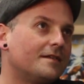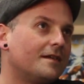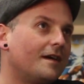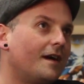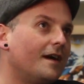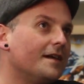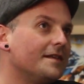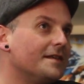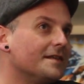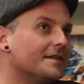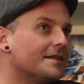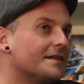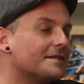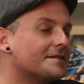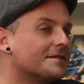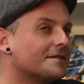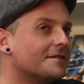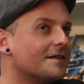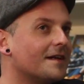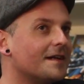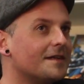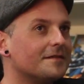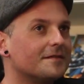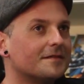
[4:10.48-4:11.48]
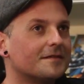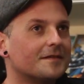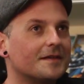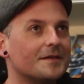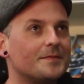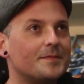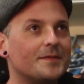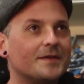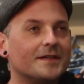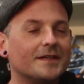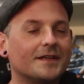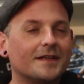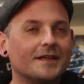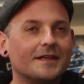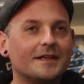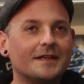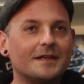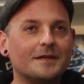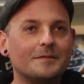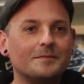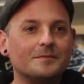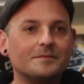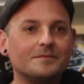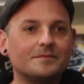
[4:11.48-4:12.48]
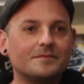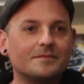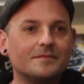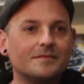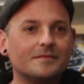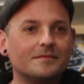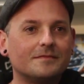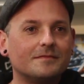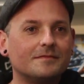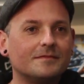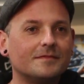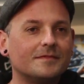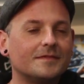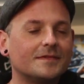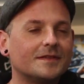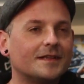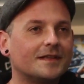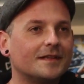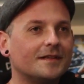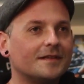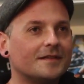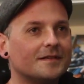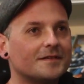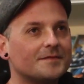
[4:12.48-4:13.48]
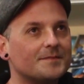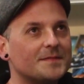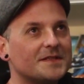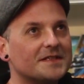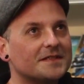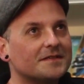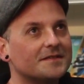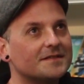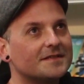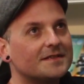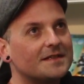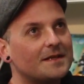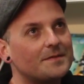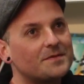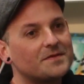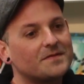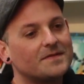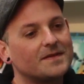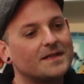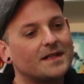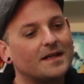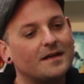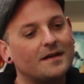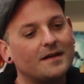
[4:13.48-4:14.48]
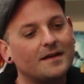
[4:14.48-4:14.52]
I think that's a great big. There's misconception with that.